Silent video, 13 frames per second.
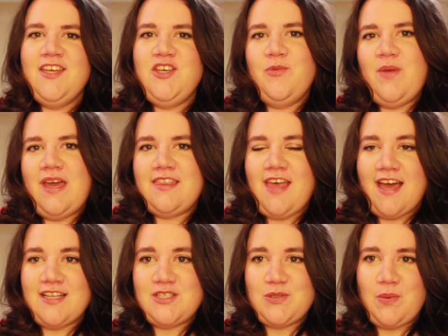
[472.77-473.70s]
you make
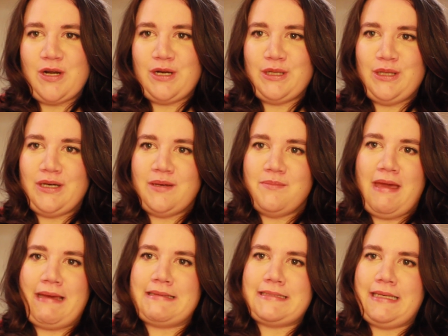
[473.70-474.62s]
that sweater look
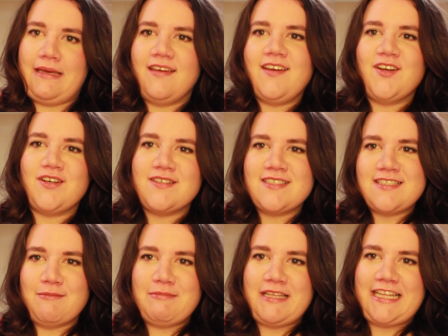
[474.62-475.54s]
amazing," or
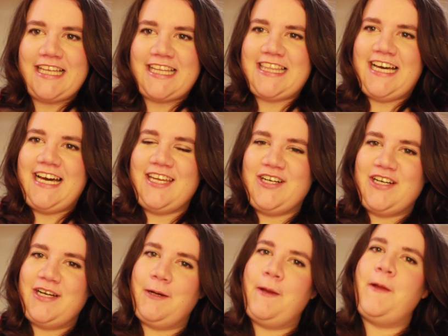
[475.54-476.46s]
something like that,
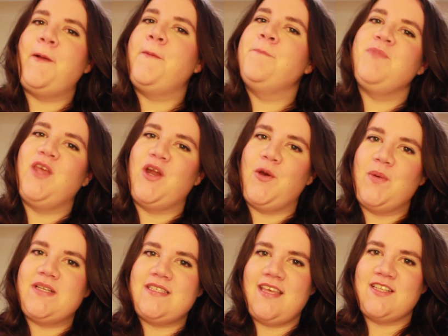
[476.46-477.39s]
or you know,
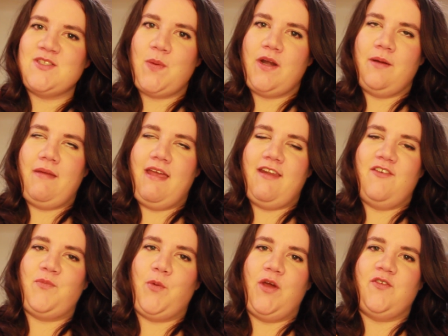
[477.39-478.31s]
"What's that sweater made
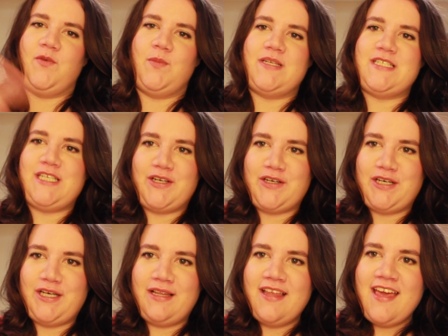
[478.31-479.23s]
of? Boyfriend
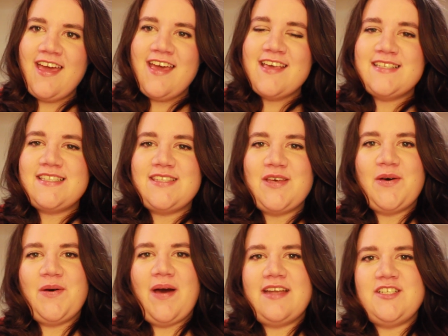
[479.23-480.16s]
material."
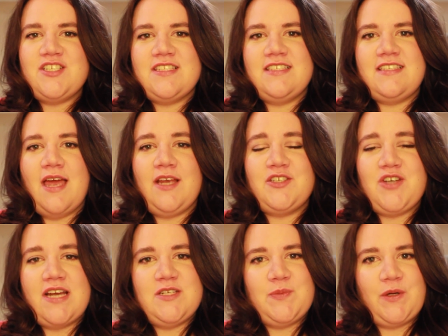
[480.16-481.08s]
So I
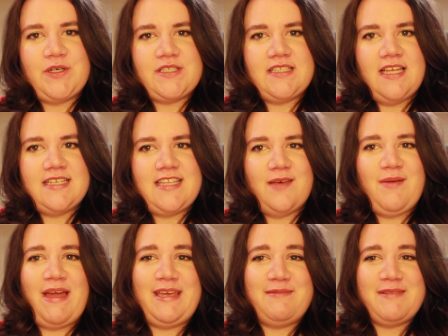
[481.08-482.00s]
tried to personalize them.
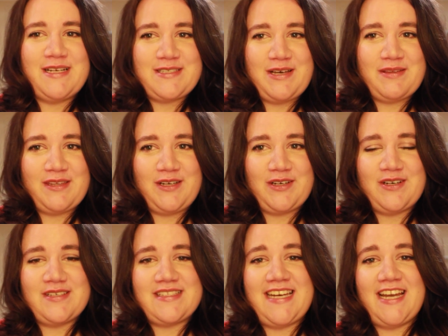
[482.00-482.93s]
I emailed all the
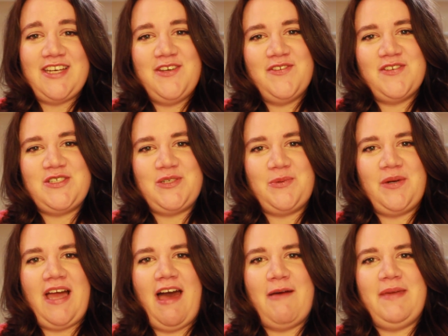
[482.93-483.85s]
girls that I knew for sure
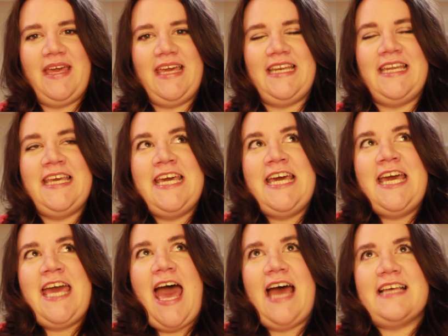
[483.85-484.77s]
were coming and
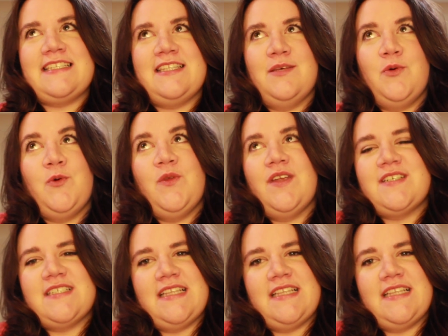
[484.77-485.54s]
asked them who their